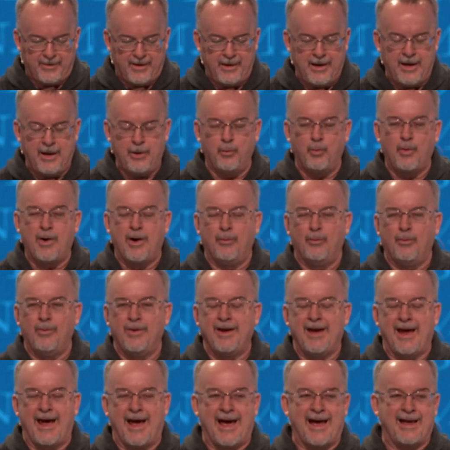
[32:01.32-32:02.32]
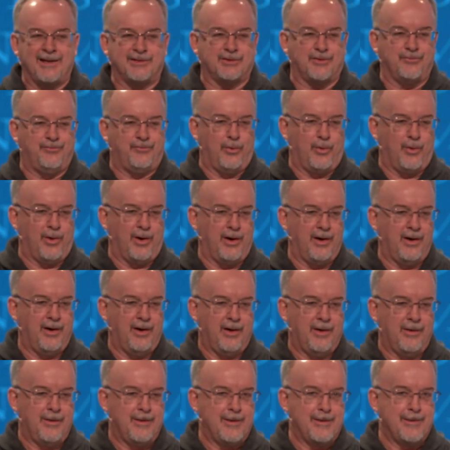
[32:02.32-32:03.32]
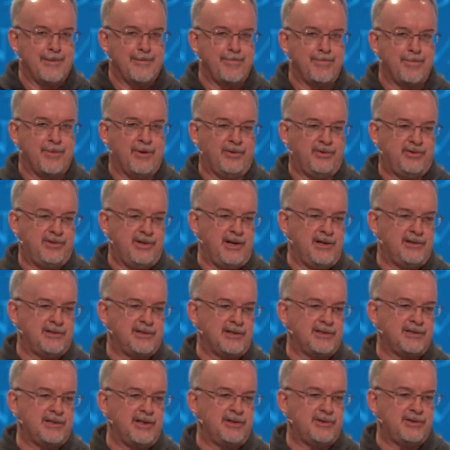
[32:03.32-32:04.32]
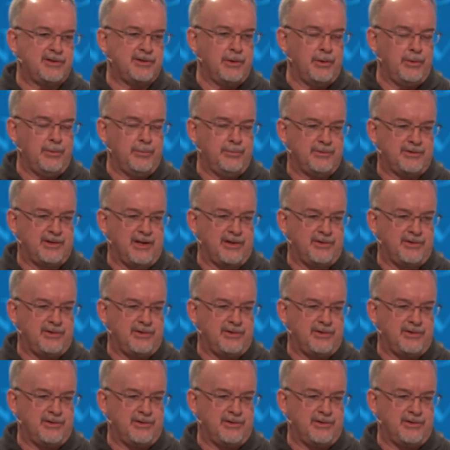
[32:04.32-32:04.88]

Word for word: in what we ask for. Jesus assumes a